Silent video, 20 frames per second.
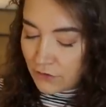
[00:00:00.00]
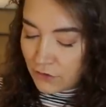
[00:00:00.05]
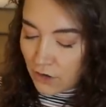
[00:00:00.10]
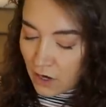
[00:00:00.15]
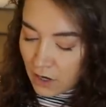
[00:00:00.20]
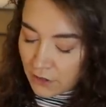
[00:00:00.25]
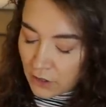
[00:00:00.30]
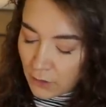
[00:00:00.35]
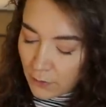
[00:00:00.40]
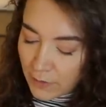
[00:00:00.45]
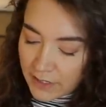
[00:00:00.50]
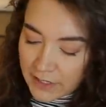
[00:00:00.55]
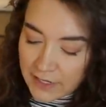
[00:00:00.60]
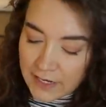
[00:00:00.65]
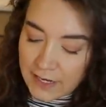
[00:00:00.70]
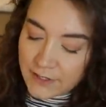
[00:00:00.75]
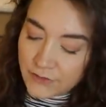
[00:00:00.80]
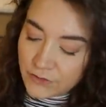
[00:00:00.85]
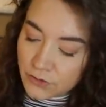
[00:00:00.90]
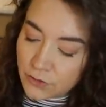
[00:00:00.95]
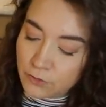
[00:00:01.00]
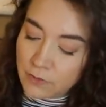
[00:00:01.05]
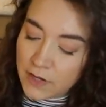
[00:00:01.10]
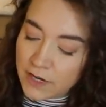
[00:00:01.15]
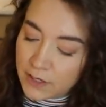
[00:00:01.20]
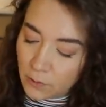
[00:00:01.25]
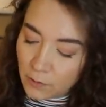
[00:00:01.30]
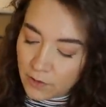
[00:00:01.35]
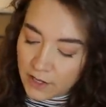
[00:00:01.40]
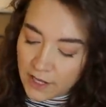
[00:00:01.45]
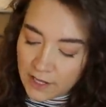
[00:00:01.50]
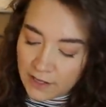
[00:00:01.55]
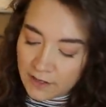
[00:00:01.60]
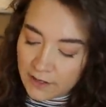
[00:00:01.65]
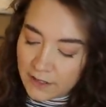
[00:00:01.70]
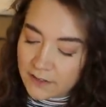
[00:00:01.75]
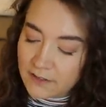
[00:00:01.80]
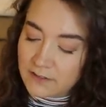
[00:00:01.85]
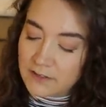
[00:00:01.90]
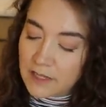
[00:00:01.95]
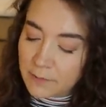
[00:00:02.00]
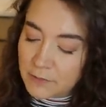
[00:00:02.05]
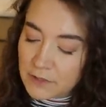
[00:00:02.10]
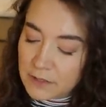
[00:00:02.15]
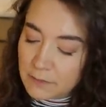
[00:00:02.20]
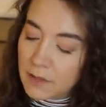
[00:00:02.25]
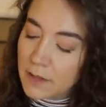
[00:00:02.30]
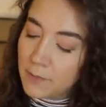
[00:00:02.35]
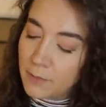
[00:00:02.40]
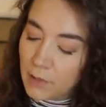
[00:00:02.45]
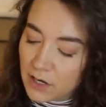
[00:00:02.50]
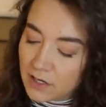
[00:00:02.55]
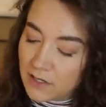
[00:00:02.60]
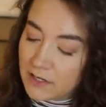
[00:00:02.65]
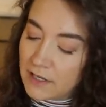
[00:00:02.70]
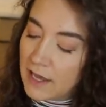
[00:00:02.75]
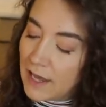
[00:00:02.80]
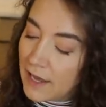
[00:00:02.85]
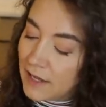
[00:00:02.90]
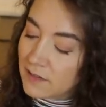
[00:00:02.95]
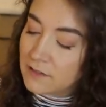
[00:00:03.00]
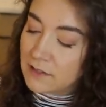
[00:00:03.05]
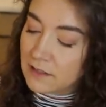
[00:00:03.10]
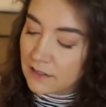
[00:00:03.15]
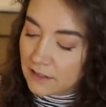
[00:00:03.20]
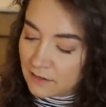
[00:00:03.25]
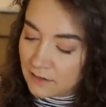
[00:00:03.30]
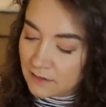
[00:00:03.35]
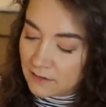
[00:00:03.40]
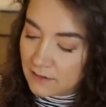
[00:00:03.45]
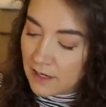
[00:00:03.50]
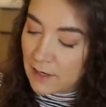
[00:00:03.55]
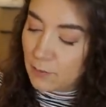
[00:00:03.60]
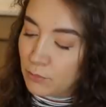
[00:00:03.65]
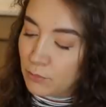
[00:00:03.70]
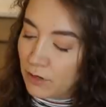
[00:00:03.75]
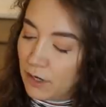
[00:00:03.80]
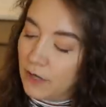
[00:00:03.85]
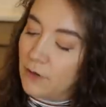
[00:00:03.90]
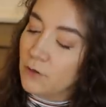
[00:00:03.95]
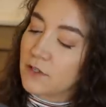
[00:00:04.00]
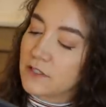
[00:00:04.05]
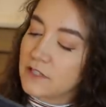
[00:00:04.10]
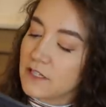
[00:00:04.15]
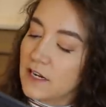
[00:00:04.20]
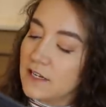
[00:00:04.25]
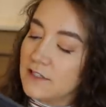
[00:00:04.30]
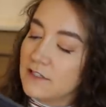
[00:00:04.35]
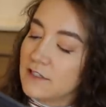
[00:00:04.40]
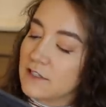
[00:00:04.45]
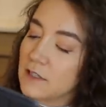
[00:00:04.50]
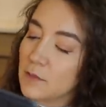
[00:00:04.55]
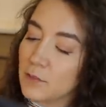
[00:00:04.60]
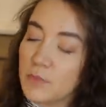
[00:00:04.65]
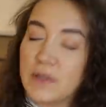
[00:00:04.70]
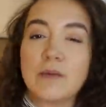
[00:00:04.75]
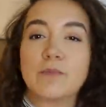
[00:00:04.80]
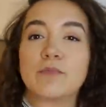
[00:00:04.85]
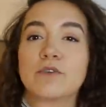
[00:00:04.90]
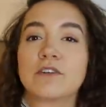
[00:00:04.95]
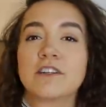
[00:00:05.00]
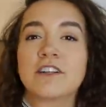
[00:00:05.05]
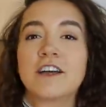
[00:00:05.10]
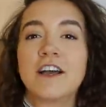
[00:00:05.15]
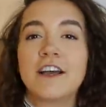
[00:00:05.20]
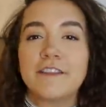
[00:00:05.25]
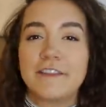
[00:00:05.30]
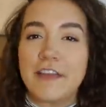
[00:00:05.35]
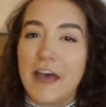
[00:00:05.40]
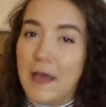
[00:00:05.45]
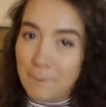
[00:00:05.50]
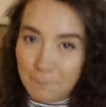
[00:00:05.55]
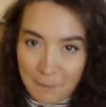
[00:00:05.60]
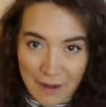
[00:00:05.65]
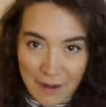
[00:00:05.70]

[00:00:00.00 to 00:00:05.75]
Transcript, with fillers: not knowing an answer right away, accepting my body as it is, prioritizing the people that